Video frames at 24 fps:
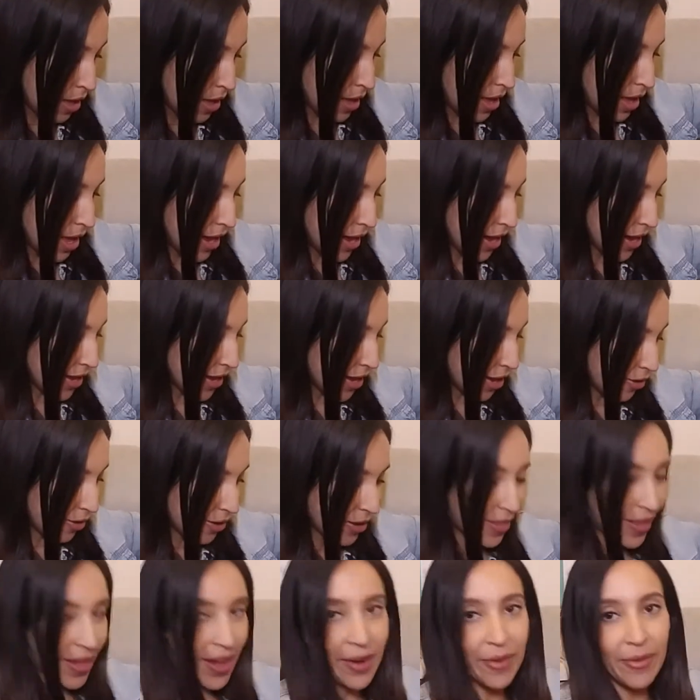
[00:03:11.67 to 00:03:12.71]
And I carry
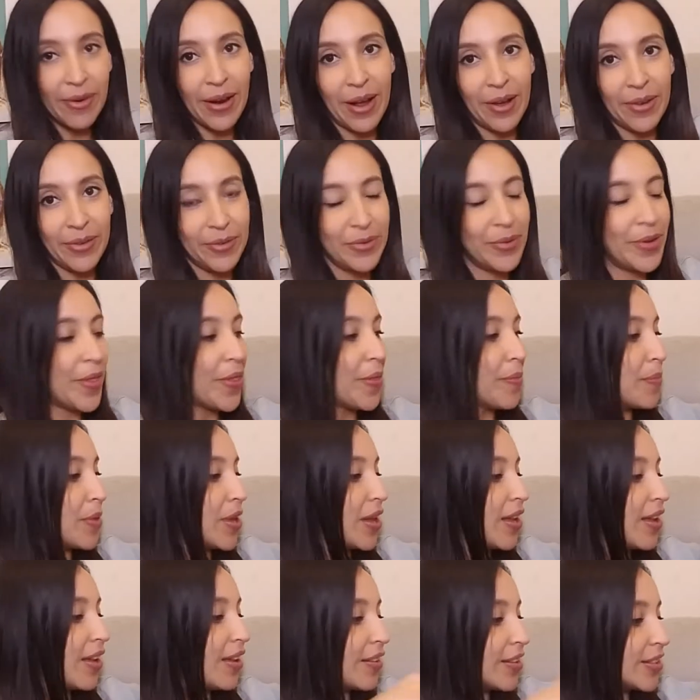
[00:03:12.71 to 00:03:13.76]
that around with
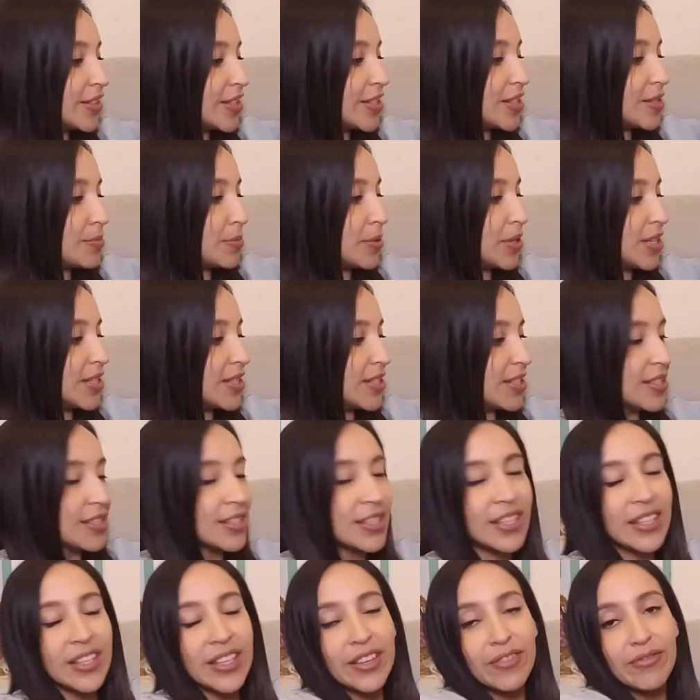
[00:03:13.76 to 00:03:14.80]
me just because it's
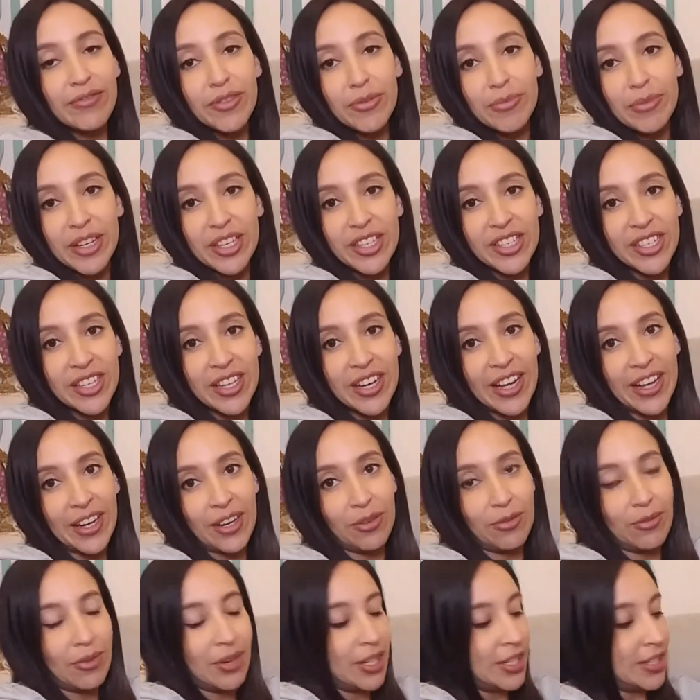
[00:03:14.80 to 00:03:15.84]
like information. I don't
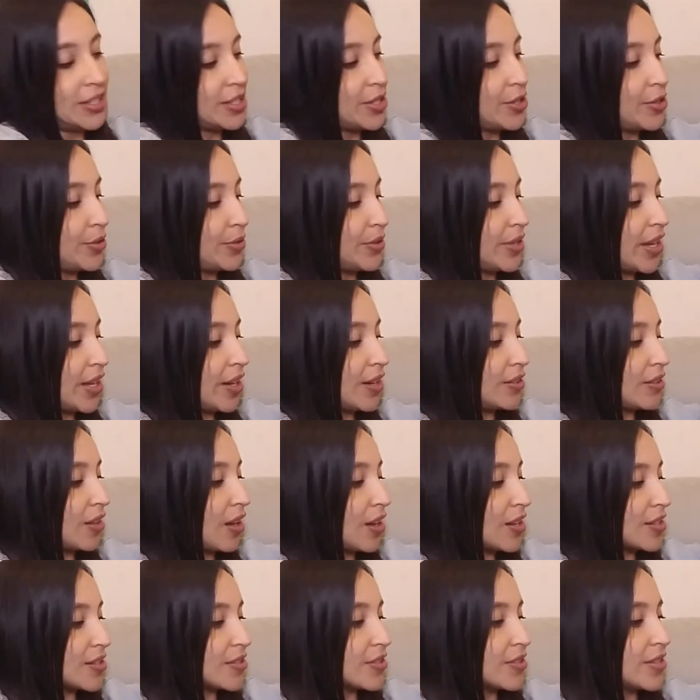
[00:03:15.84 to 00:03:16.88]
want to get
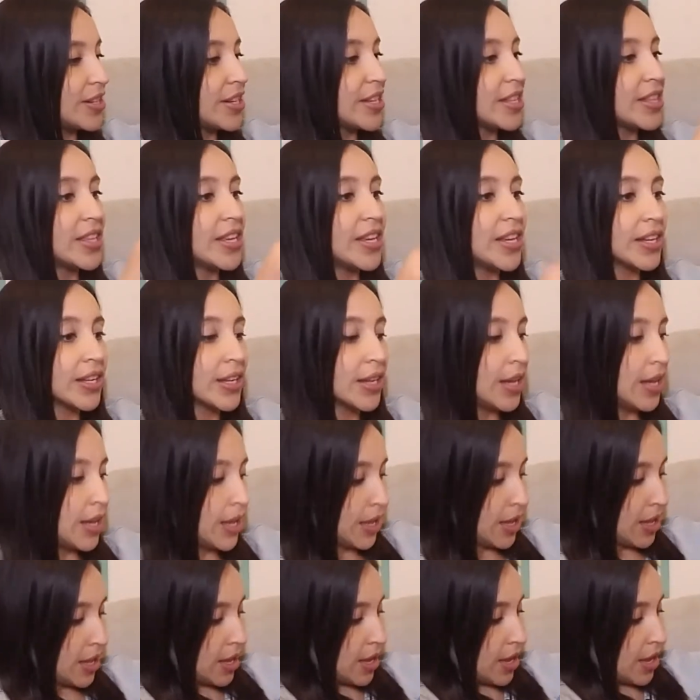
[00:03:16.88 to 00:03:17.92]
lost or anything.
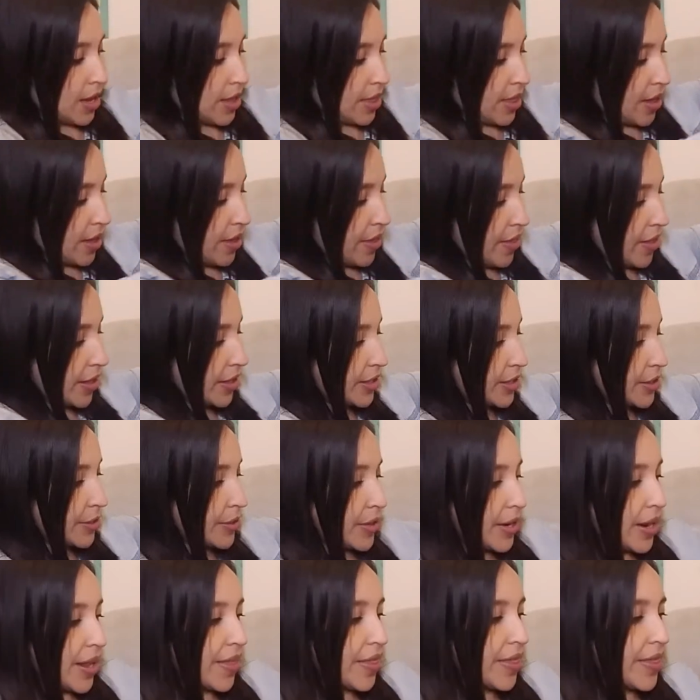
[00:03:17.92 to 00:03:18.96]
And then this one
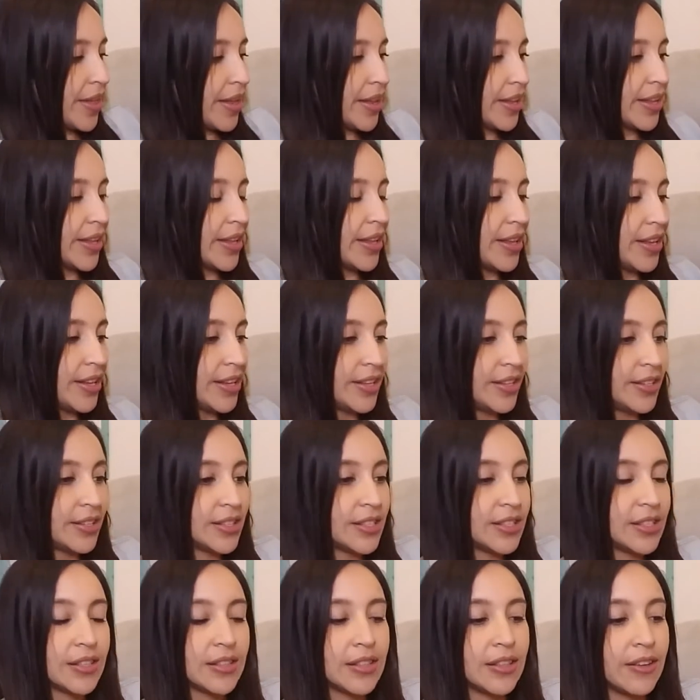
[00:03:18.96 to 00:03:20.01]
I think is
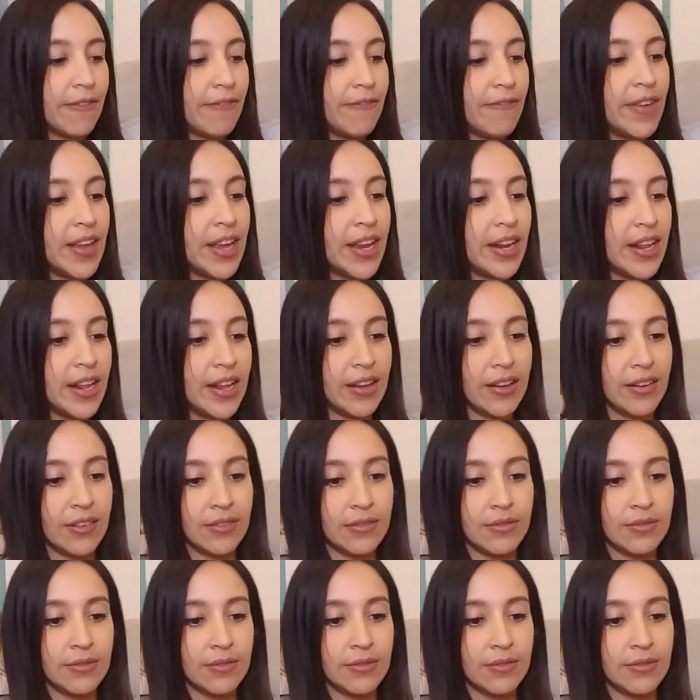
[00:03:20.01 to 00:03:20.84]
the feeding.